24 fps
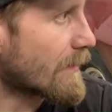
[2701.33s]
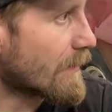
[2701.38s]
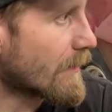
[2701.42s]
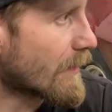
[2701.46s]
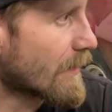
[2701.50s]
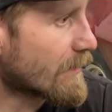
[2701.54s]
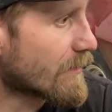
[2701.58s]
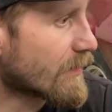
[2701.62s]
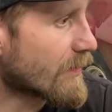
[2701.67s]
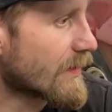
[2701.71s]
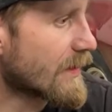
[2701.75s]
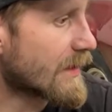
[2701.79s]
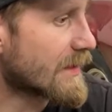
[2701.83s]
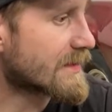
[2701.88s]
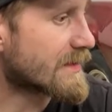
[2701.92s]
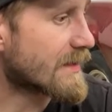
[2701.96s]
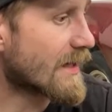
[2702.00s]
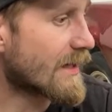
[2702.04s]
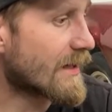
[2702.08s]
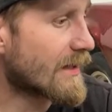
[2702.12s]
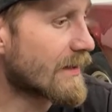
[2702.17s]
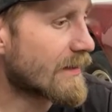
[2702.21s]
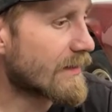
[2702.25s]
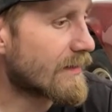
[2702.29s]
I'm pretty
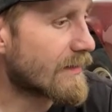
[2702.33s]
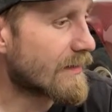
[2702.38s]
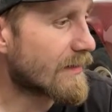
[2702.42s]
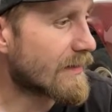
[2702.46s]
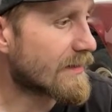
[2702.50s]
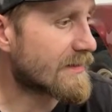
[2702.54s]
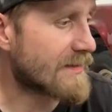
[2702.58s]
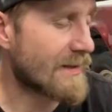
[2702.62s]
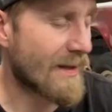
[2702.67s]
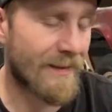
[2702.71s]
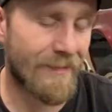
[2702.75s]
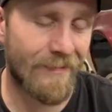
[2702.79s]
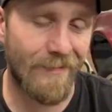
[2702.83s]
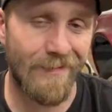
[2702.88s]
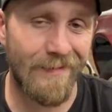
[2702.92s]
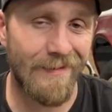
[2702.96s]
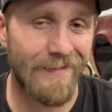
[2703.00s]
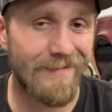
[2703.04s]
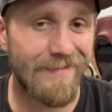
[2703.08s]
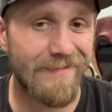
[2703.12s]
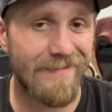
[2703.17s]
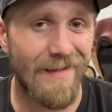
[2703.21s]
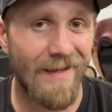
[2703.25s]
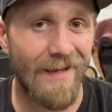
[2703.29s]
excited. It's not
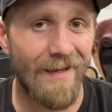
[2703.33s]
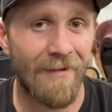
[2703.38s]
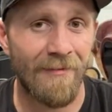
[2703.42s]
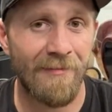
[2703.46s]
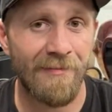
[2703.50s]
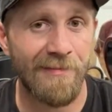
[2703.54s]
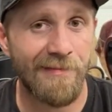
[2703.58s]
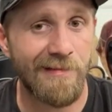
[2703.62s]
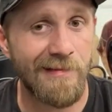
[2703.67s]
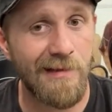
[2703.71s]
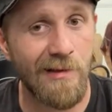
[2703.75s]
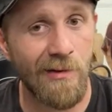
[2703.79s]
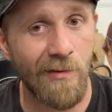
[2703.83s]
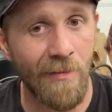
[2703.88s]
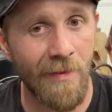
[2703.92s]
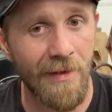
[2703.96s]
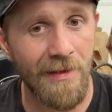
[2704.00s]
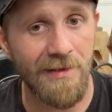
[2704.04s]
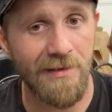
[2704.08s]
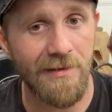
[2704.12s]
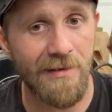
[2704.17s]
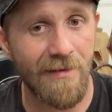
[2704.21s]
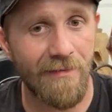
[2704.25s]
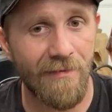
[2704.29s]
gonna sound too
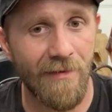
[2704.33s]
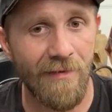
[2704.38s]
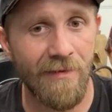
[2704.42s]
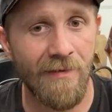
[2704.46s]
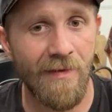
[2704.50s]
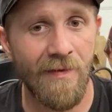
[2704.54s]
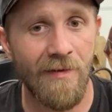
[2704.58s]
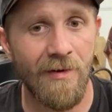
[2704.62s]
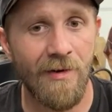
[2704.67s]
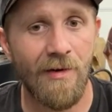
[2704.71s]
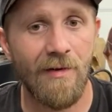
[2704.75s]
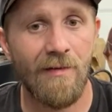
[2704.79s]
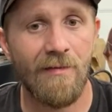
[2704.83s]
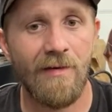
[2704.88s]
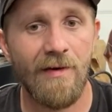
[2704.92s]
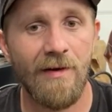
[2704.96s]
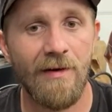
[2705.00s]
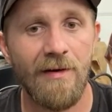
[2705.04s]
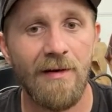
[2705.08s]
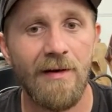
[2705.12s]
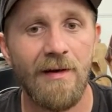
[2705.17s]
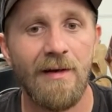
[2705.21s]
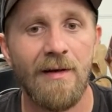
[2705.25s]
much different than the Nova,